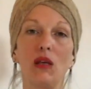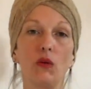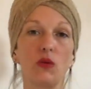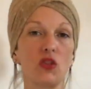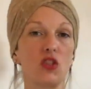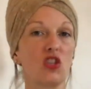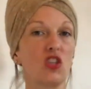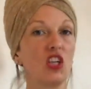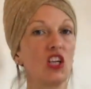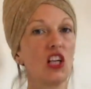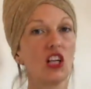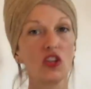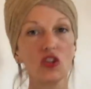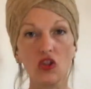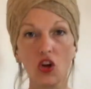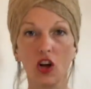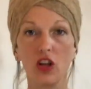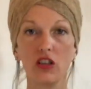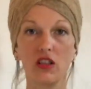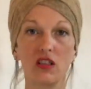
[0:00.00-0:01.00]
We're just going to
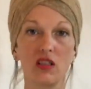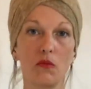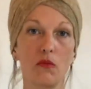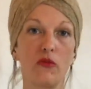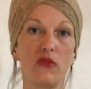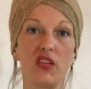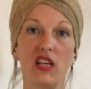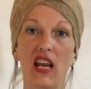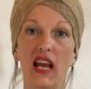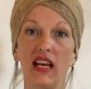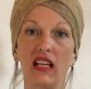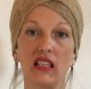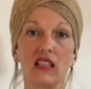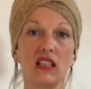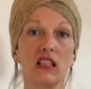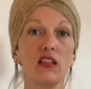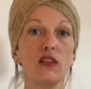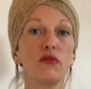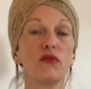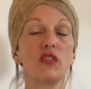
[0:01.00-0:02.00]
acknowledge some of the
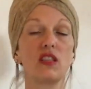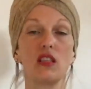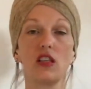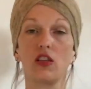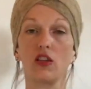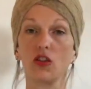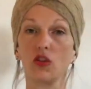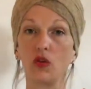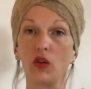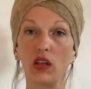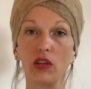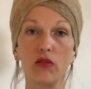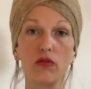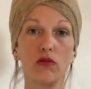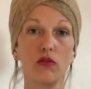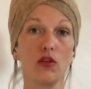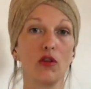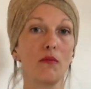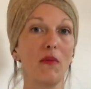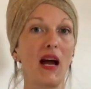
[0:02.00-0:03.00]
negatives that are going
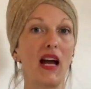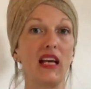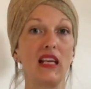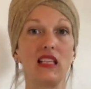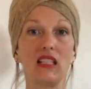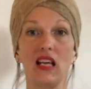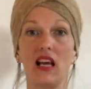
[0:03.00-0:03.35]
through your mind,